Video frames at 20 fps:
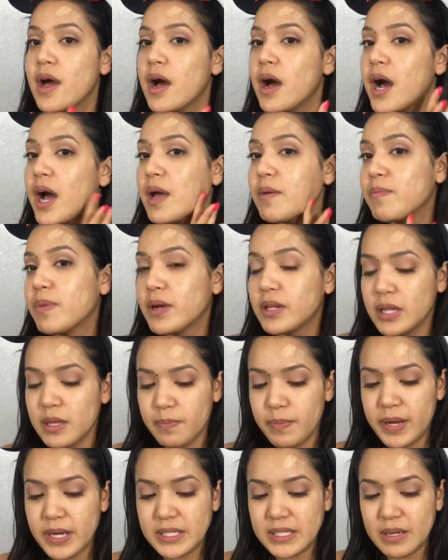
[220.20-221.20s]
I barely
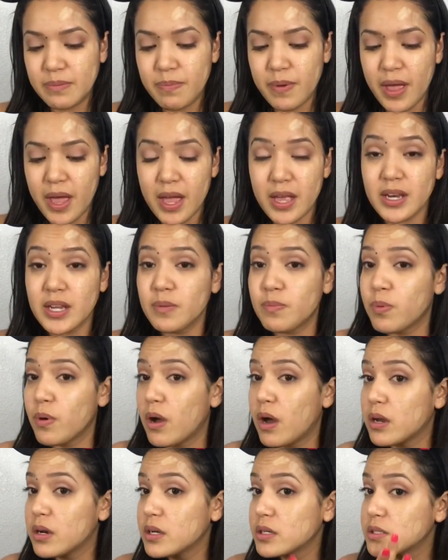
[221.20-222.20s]
picked up any
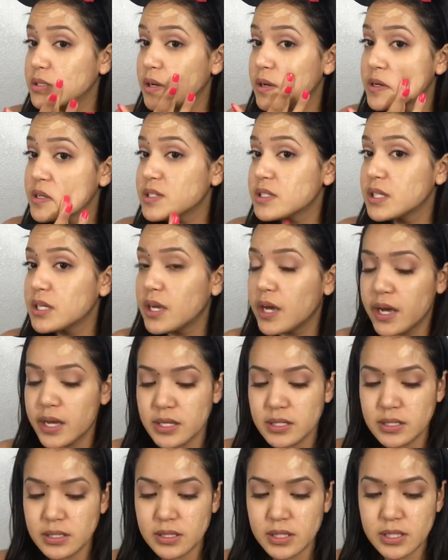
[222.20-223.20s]
product, honestly,
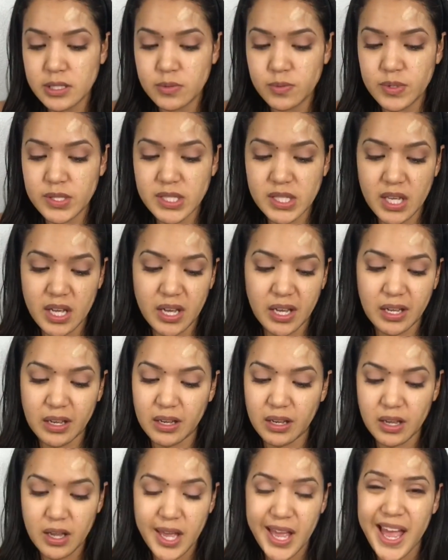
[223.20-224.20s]
guys. This was like
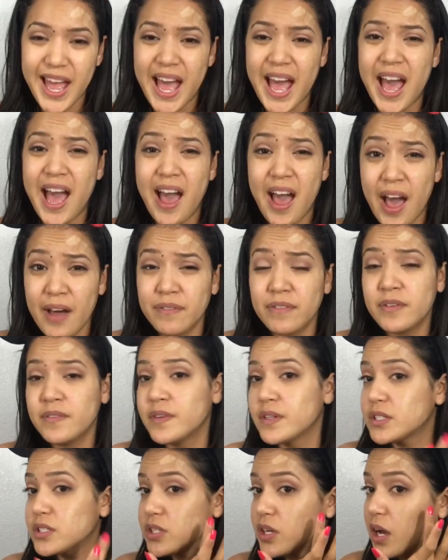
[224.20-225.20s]
half of a
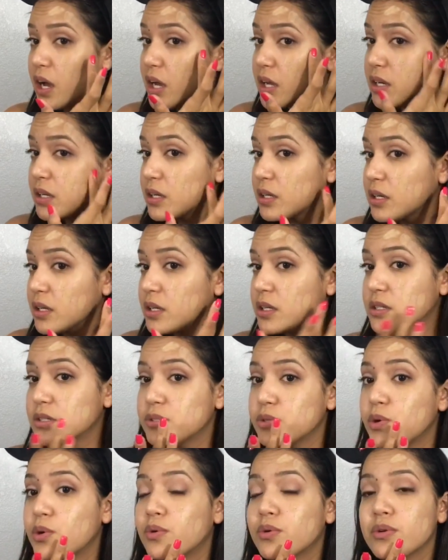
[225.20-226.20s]
dot in
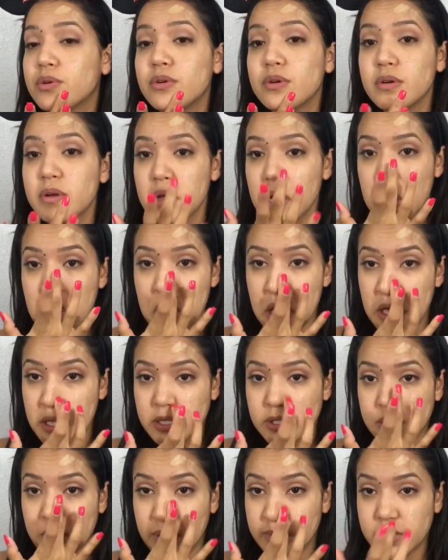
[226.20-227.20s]
total.
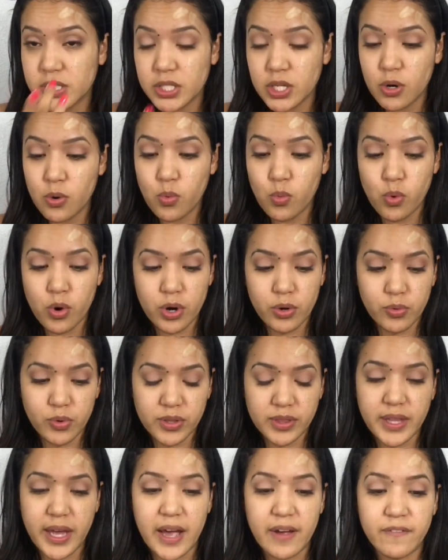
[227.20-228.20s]
So I'm just gonna work
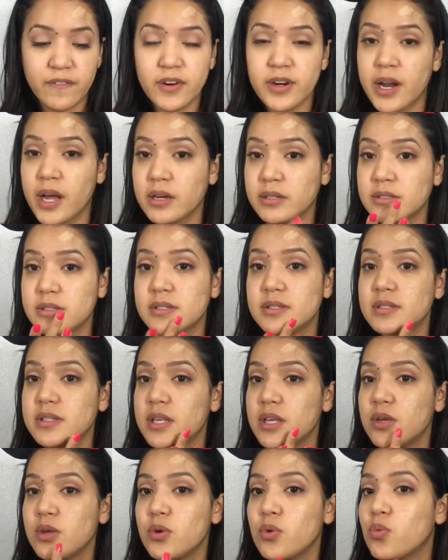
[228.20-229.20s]
with that for now to
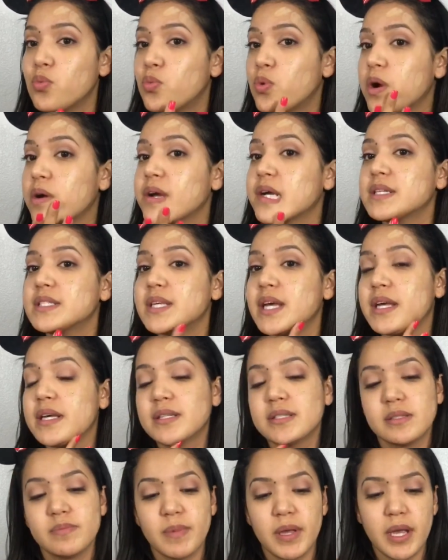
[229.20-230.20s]
see where it
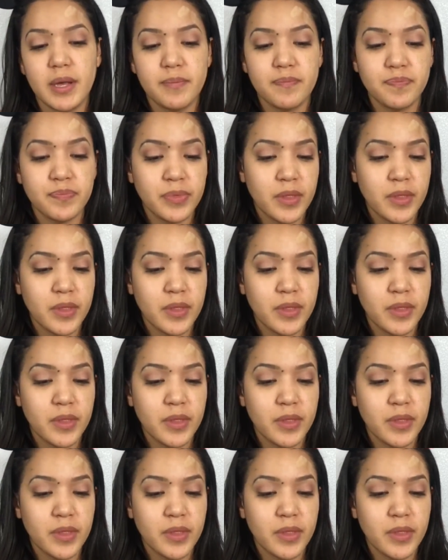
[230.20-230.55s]
takes me.